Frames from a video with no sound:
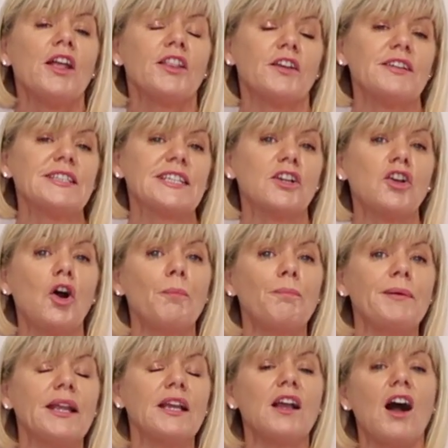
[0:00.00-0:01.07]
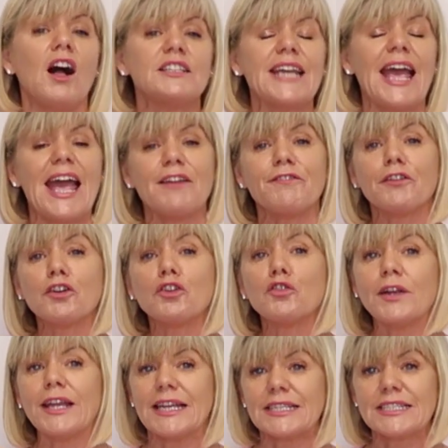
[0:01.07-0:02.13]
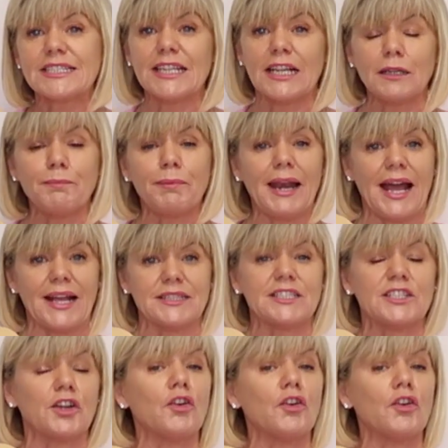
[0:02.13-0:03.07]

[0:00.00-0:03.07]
there is a company called Evergreen Silk Plants.